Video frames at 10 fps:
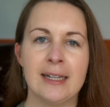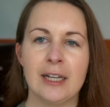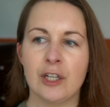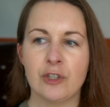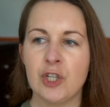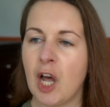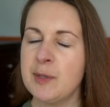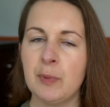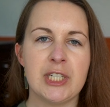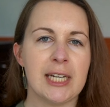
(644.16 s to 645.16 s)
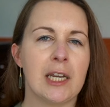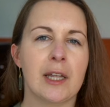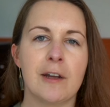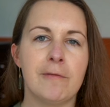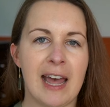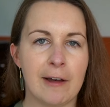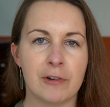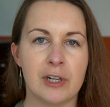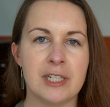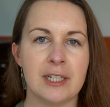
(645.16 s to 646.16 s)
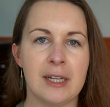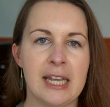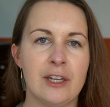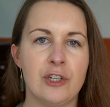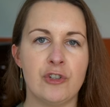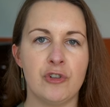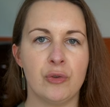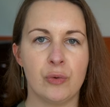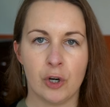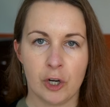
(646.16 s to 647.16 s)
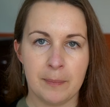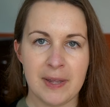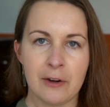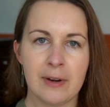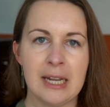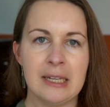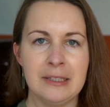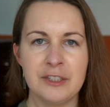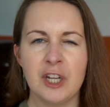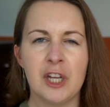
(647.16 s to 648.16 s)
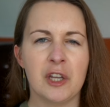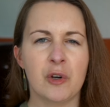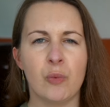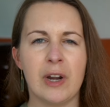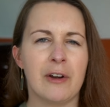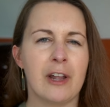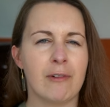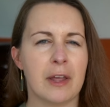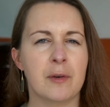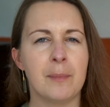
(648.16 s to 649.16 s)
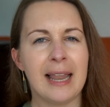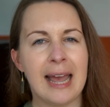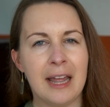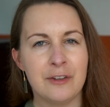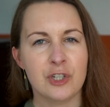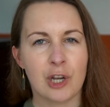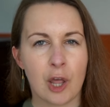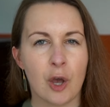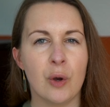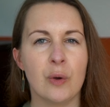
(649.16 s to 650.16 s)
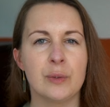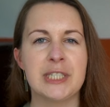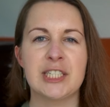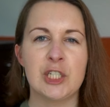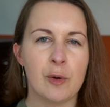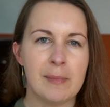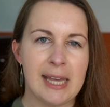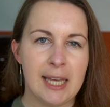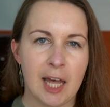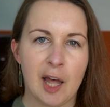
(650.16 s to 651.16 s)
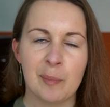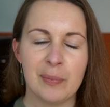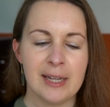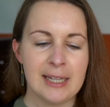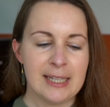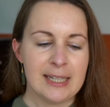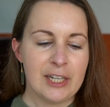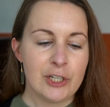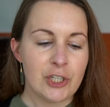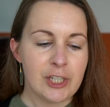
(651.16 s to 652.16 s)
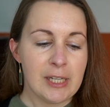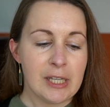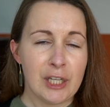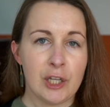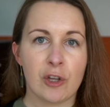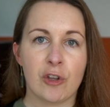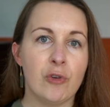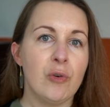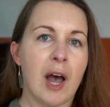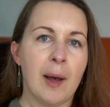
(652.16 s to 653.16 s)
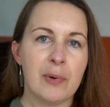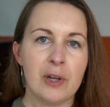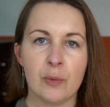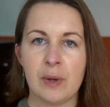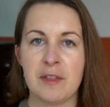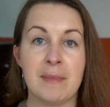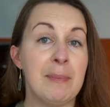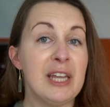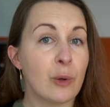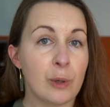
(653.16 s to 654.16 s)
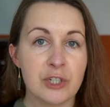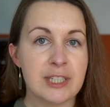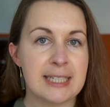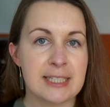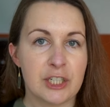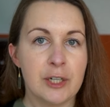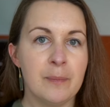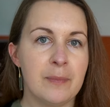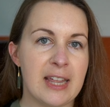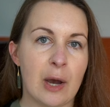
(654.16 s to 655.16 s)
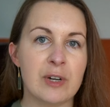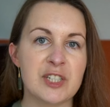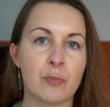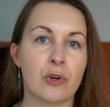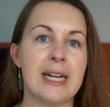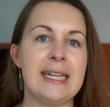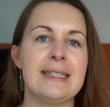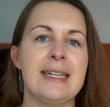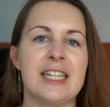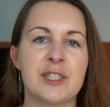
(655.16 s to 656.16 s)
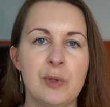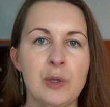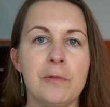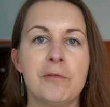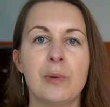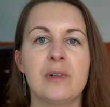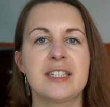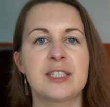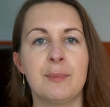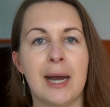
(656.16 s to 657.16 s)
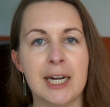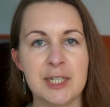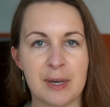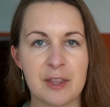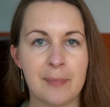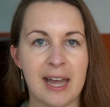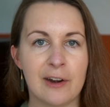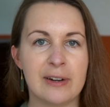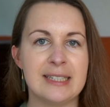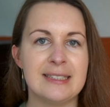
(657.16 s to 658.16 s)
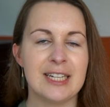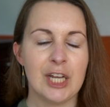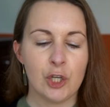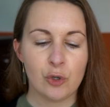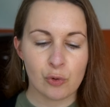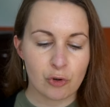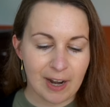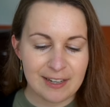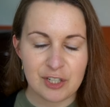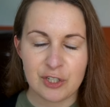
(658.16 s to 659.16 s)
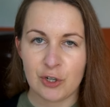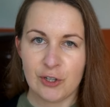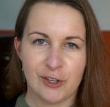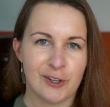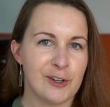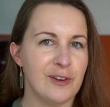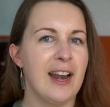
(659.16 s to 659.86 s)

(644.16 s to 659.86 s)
not putting a lot of effort into her appearance, wearing rather bland clothes, no makeup. She grew up with maybe an older sister that was praised as beautiful, smart by the parents who granted her